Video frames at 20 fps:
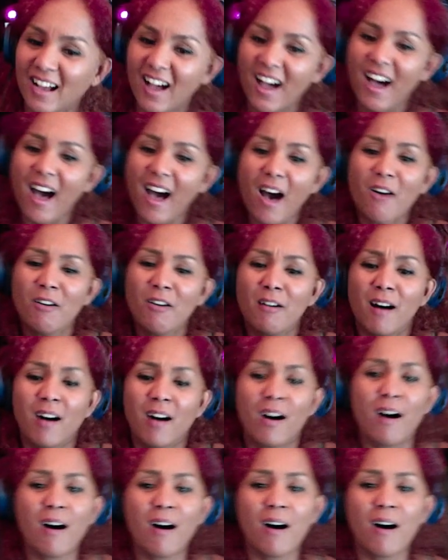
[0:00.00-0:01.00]

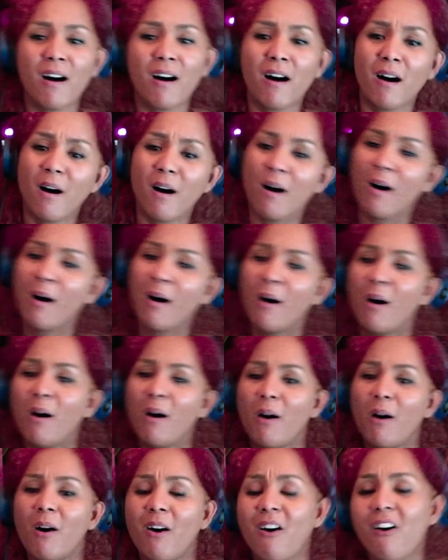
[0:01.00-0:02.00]

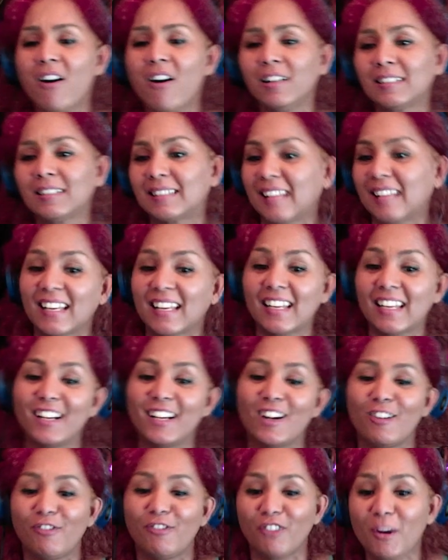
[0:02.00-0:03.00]
Oh, take it
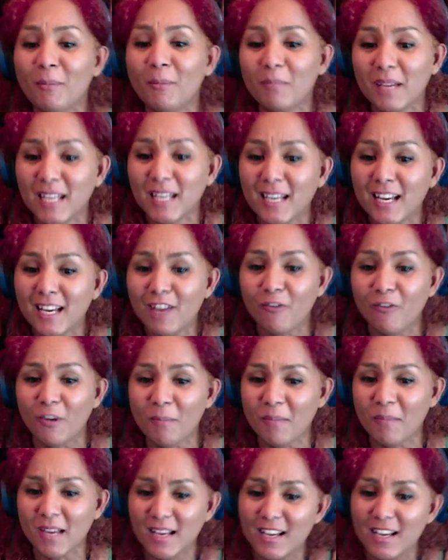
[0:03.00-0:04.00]
off for me, for
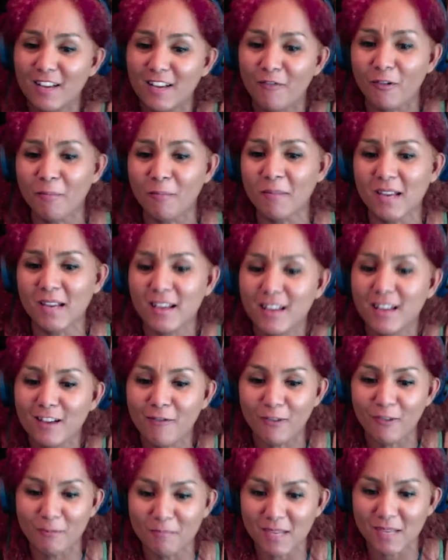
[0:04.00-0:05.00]
me, for me,
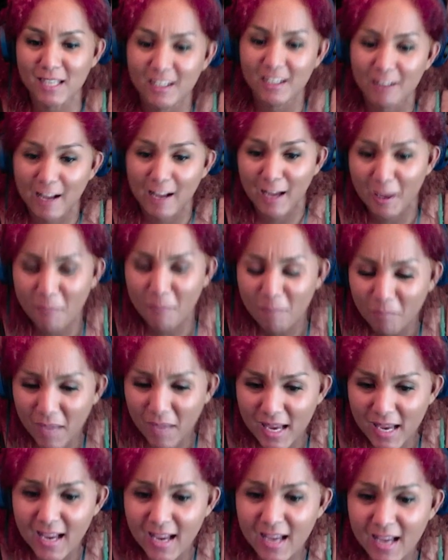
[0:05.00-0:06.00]
for me, now,
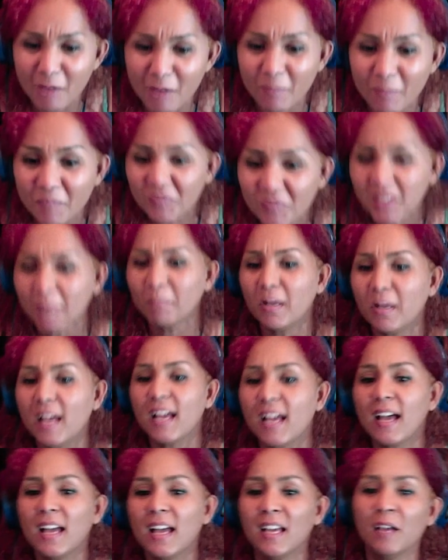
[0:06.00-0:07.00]
babe,
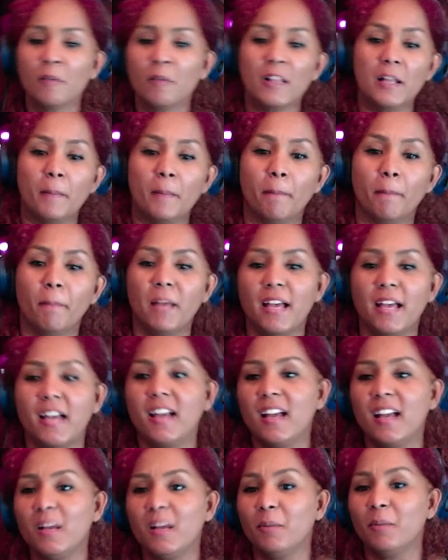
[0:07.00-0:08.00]
babe,
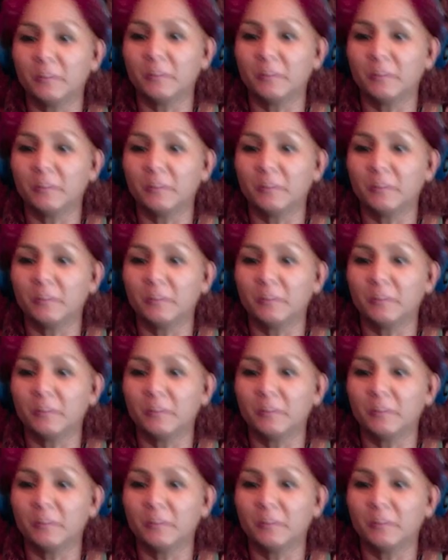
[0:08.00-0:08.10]
baby.